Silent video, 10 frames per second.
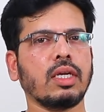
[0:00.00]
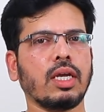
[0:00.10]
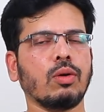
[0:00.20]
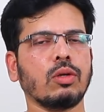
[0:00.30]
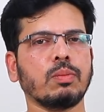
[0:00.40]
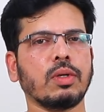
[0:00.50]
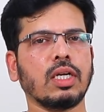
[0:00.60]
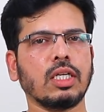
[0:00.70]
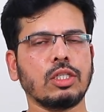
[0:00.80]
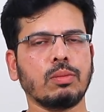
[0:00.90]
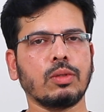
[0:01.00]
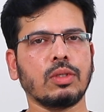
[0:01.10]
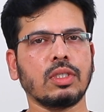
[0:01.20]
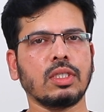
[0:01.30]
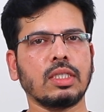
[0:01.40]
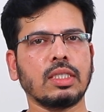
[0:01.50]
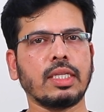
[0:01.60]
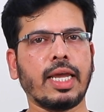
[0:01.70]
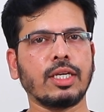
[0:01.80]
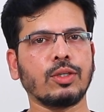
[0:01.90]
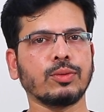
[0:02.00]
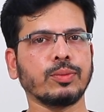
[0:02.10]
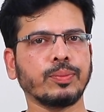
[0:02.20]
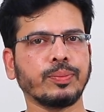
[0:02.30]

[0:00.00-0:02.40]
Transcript: Care Hospital Gachibowli. Thank you.